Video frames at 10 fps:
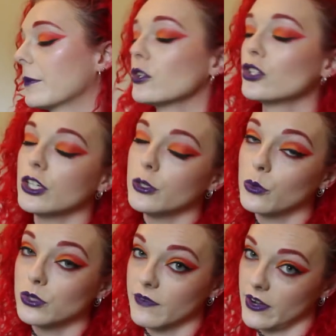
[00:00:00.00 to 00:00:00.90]
She
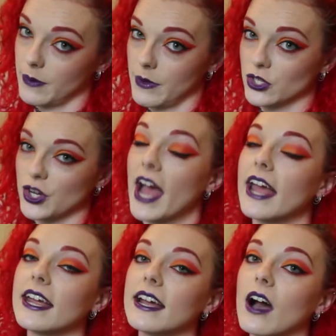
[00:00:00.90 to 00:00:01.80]
was very much
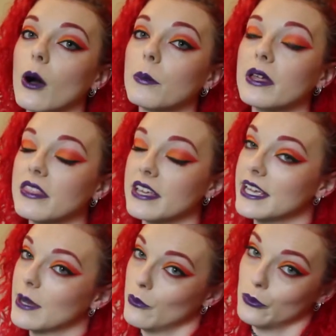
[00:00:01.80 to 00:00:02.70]
eyeing up the
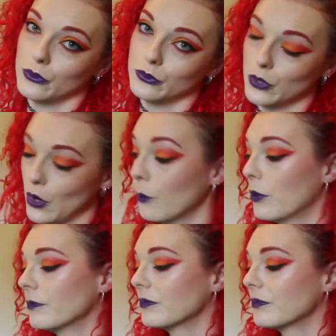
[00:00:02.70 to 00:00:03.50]
kimono top